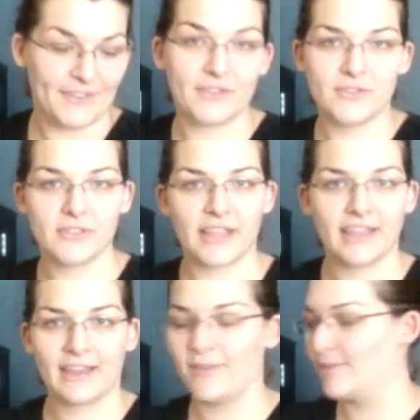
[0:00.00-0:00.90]
Don't you
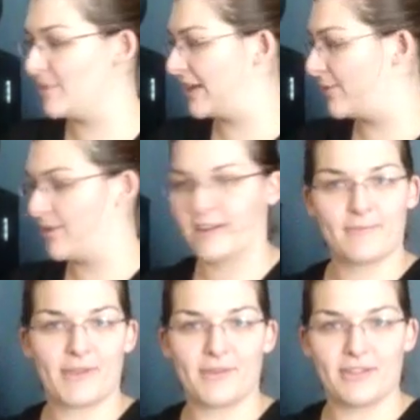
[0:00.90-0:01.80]
like how I'm like working
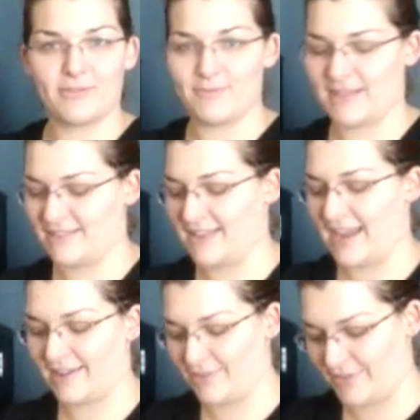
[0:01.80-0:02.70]
my way through my
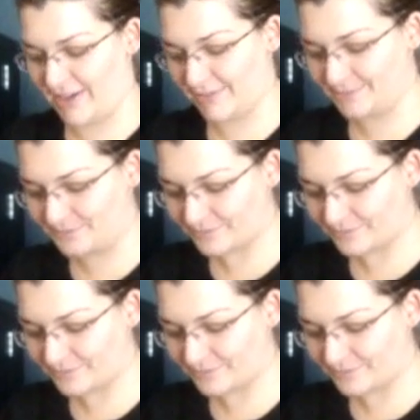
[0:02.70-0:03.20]
stack over here?